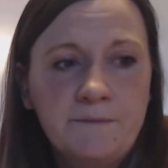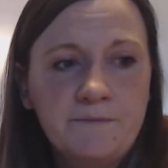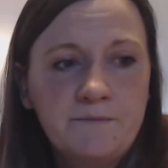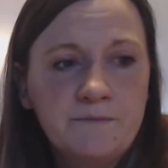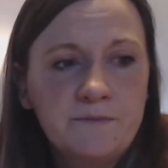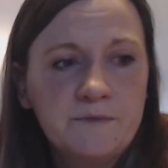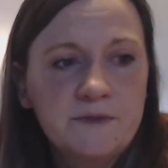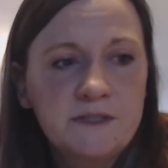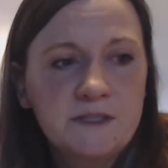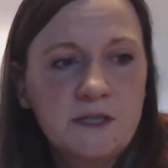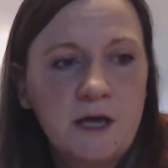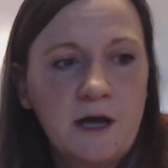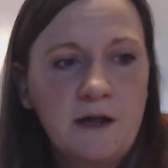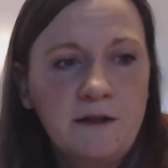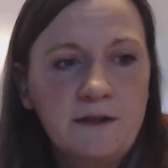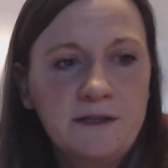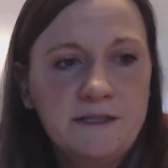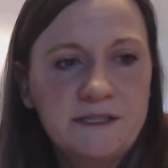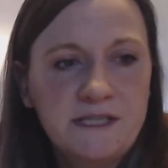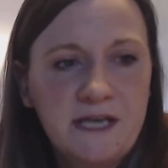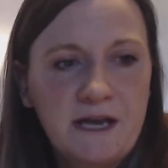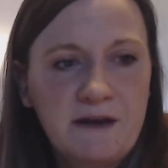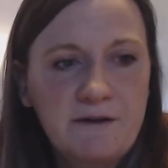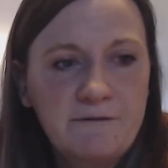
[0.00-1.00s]

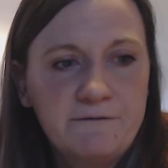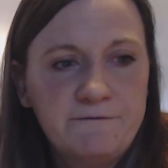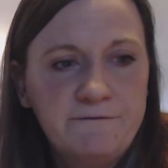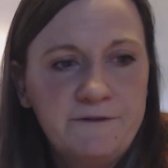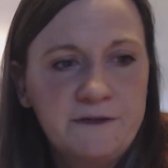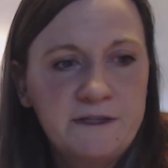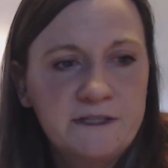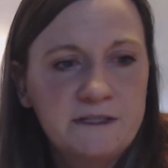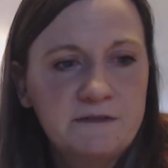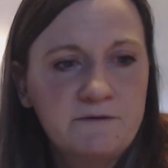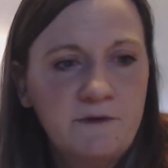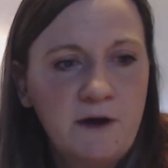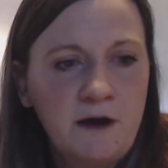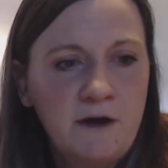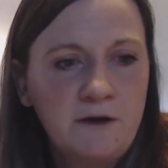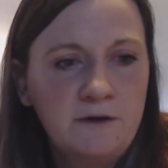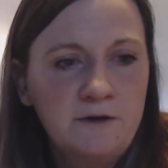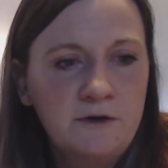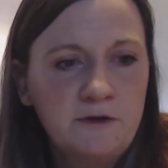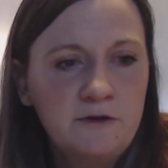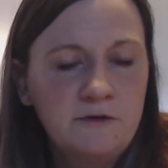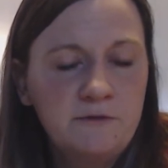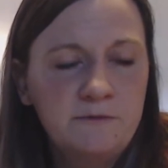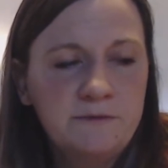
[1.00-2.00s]
Solids have fixed
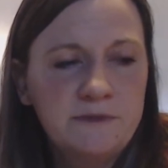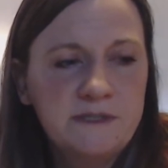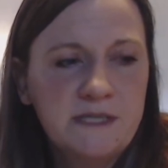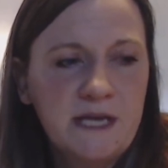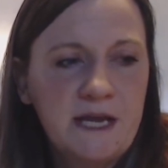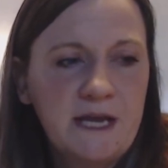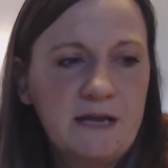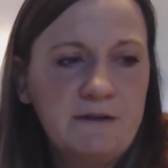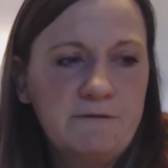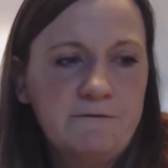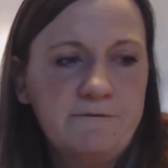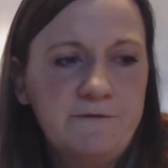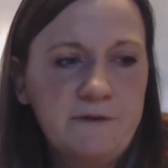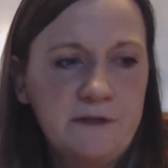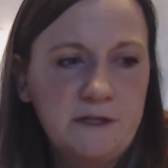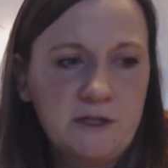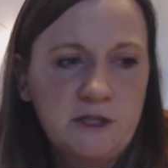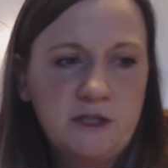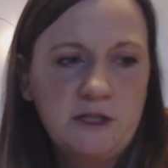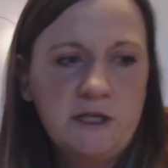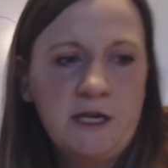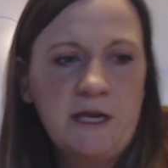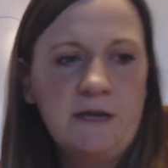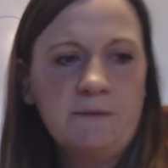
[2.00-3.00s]
volumes and fixed
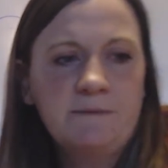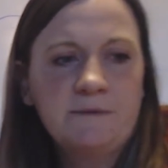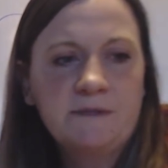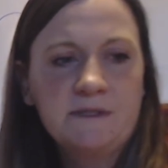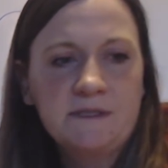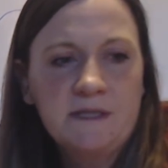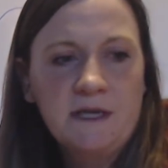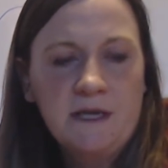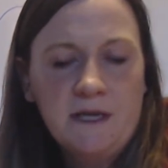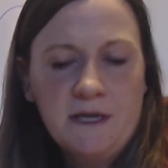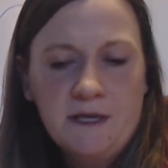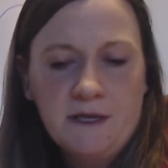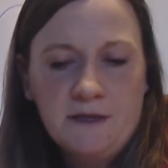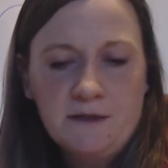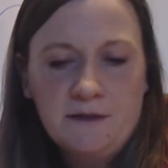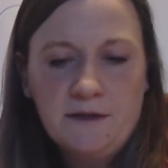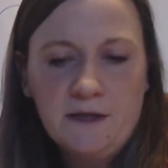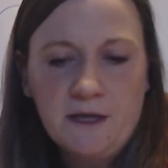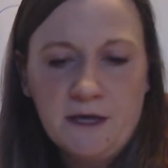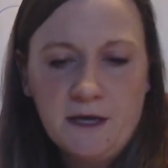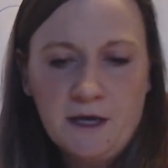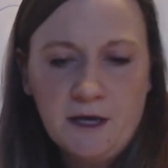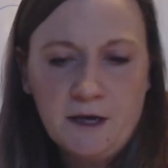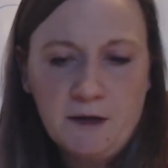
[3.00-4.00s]
shapes.
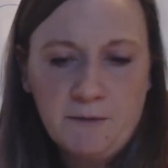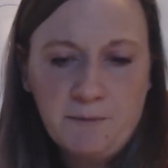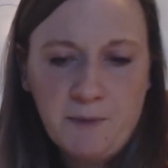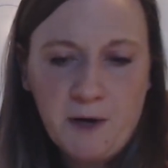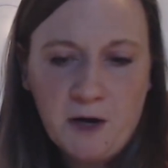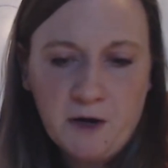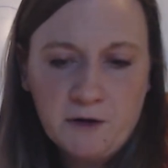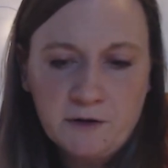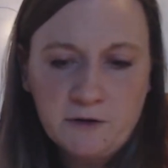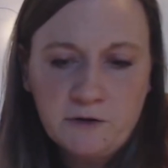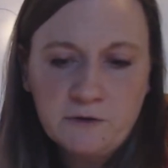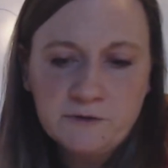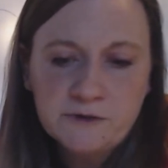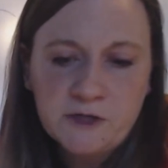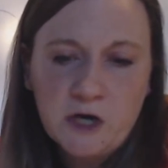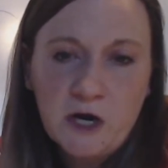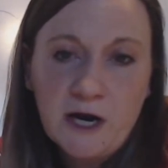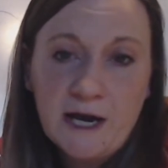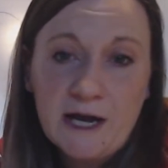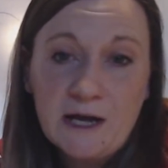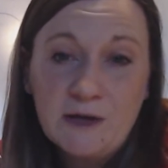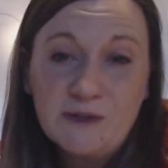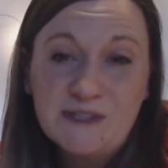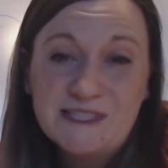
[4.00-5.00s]
The particles are
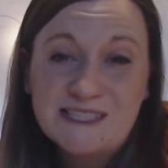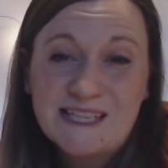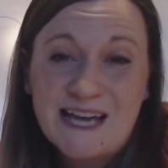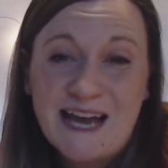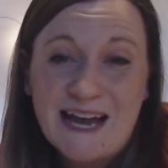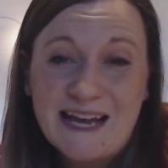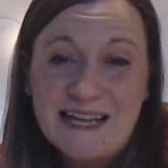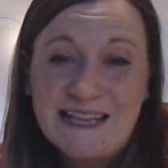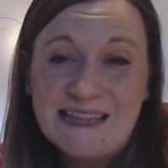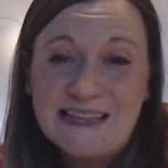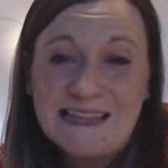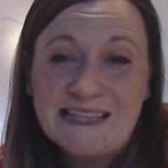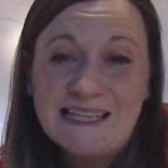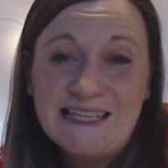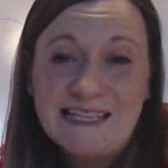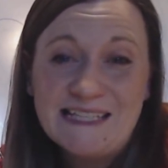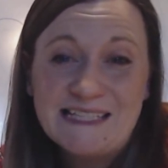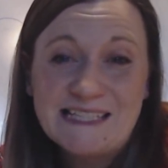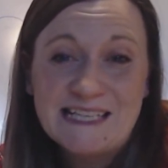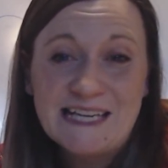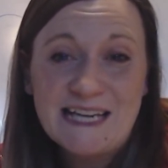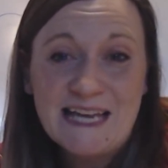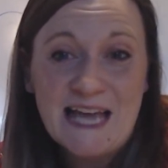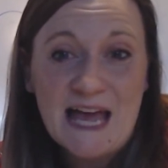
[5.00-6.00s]
held tightly
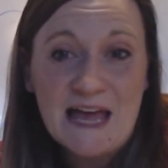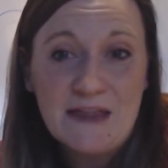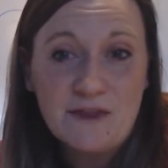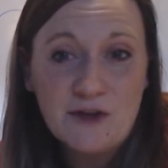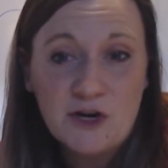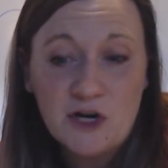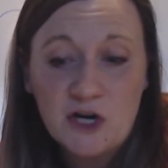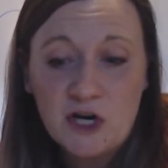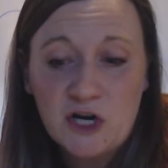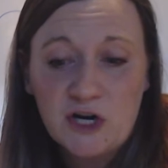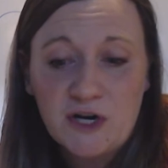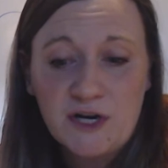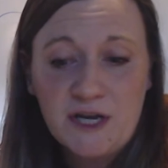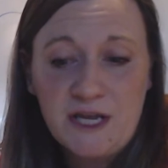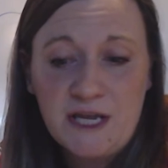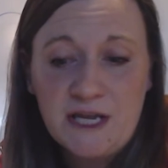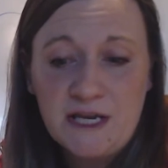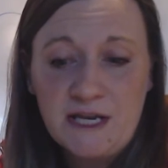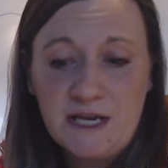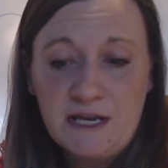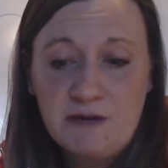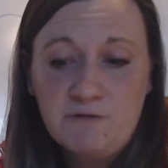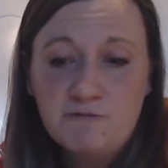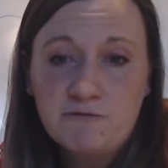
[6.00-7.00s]
together
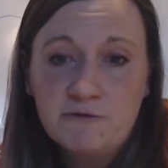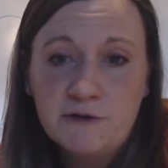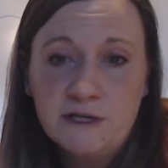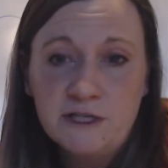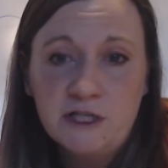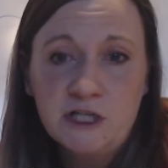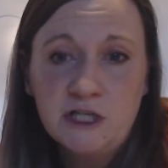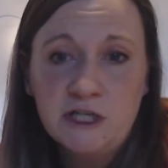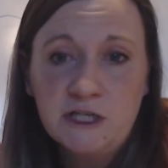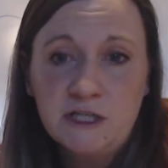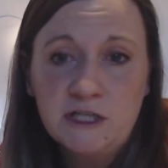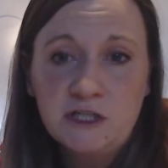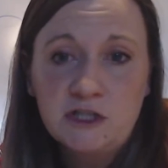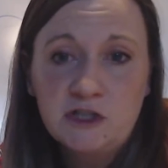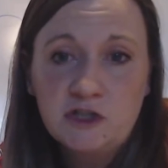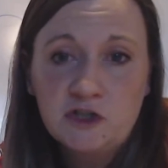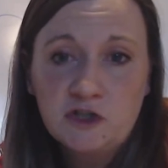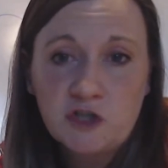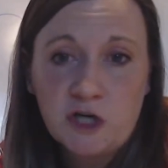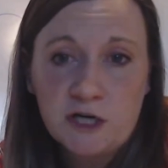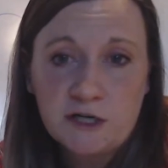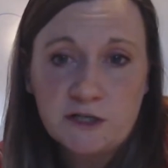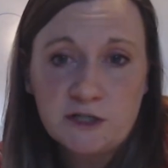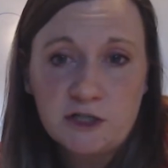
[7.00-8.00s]
in a rigid
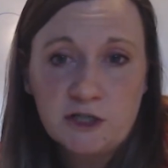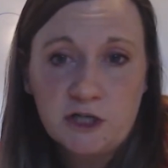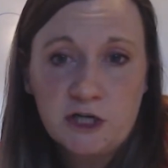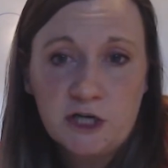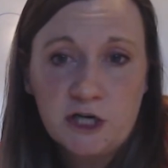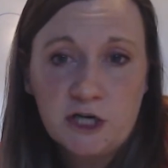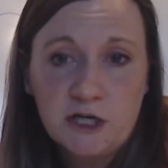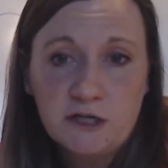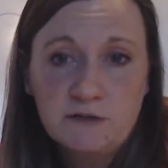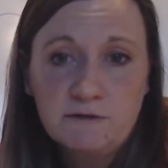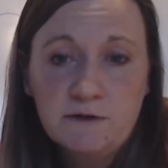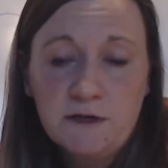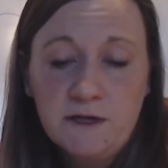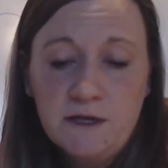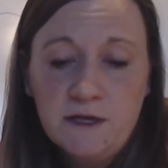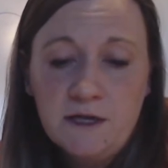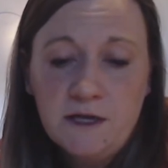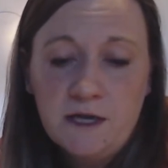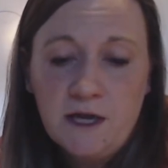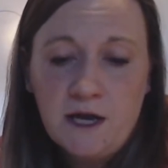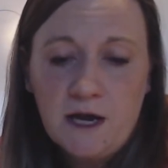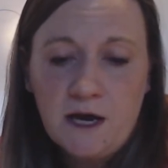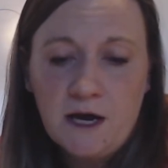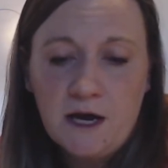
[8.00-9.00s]
structure.
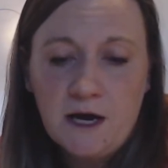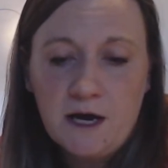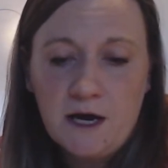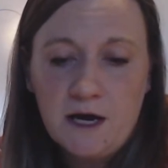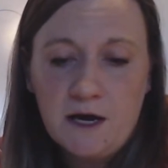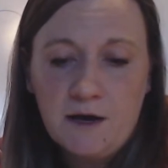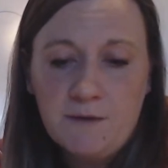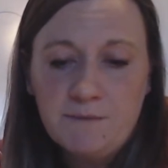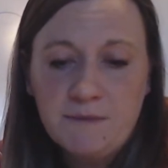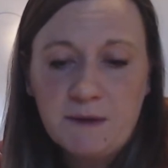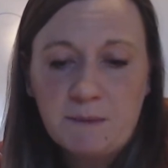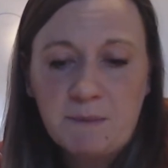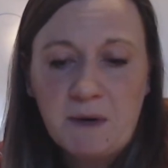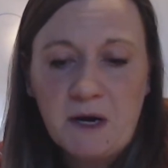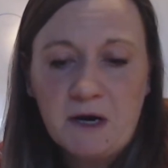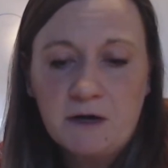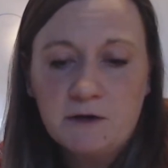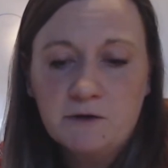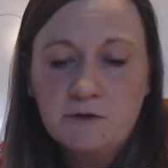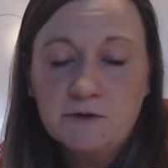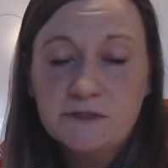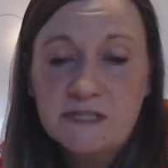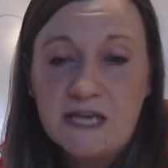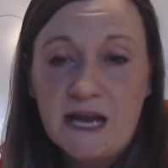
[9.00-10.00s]
The
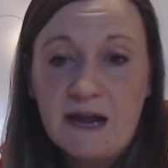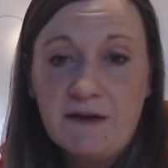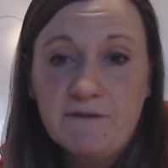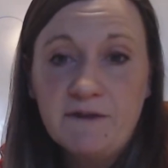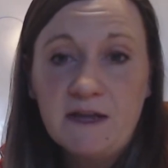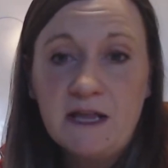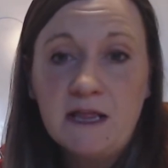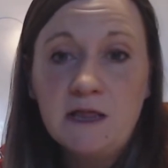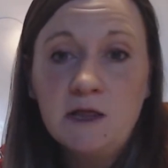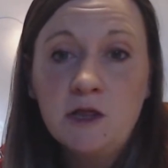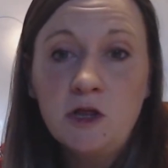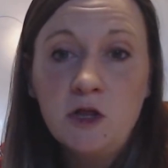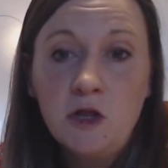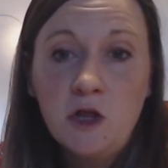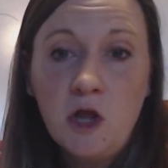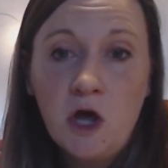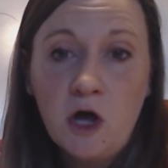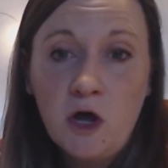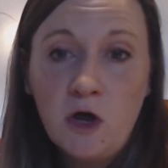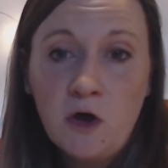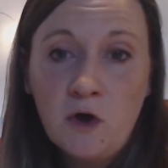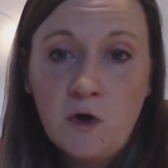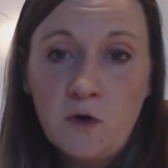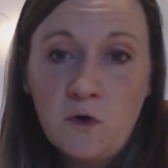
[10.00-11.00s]
particles have a
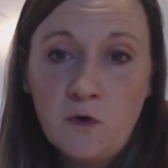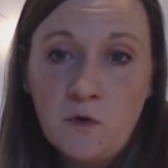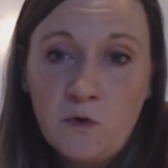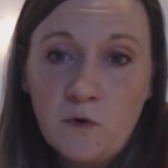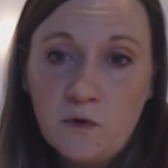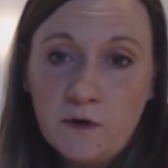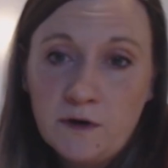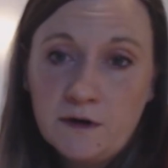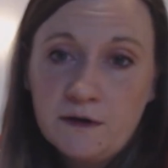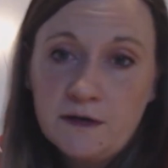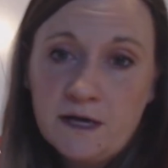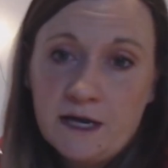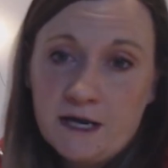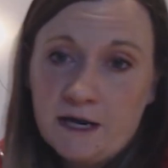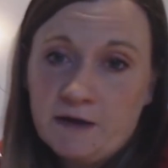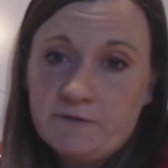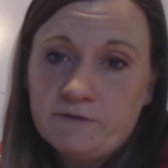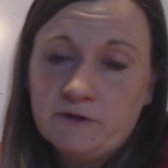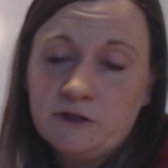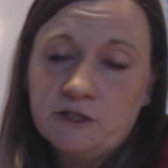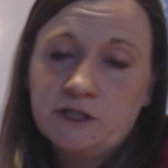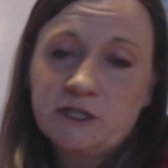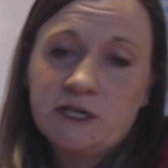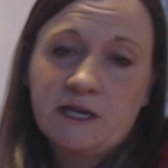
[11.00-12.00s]
low
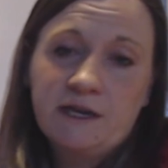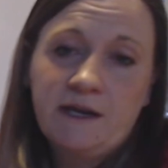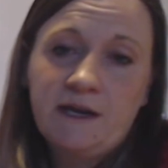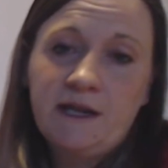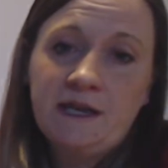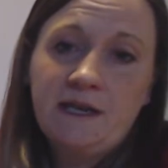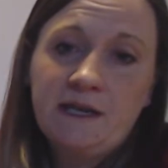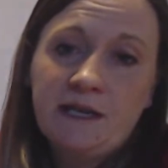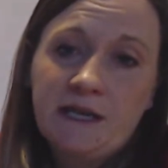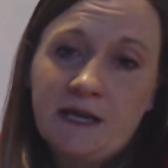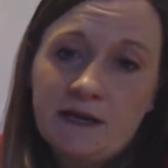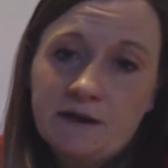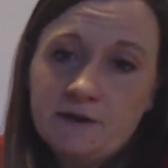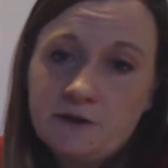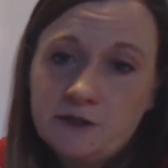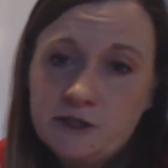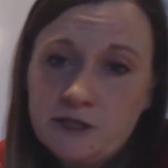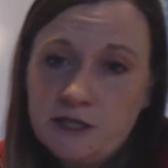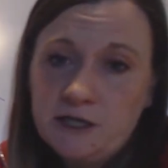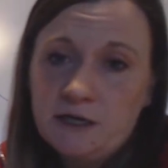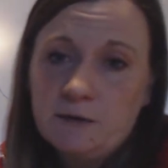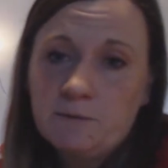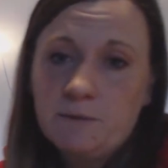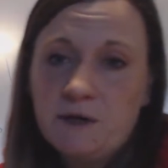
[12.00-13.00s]
average kinetic
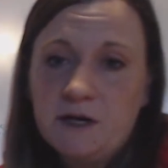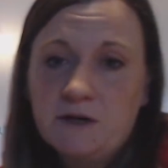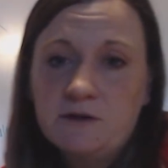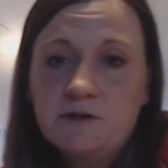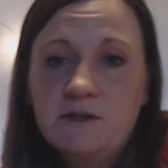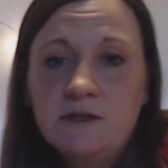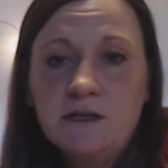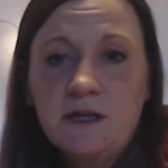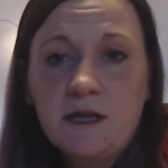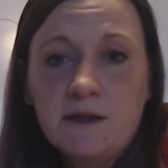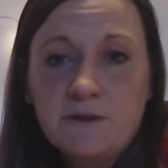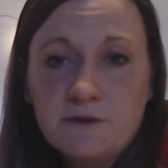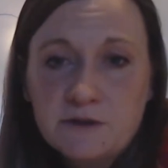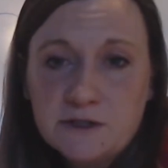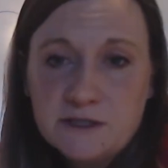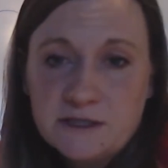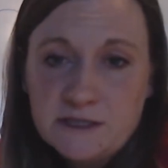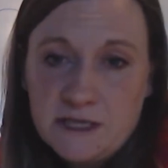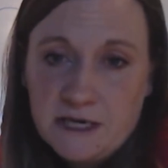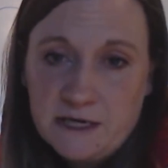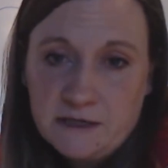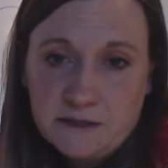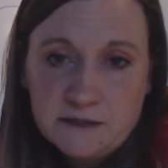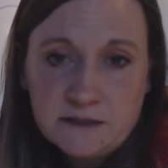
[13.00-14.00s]
energy compared to the other
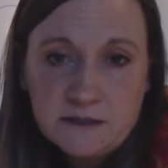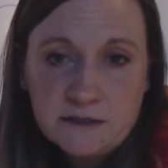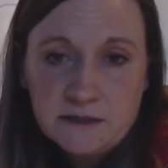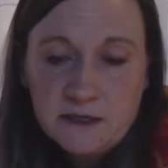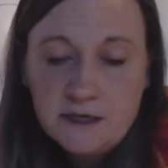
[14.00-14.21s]
states.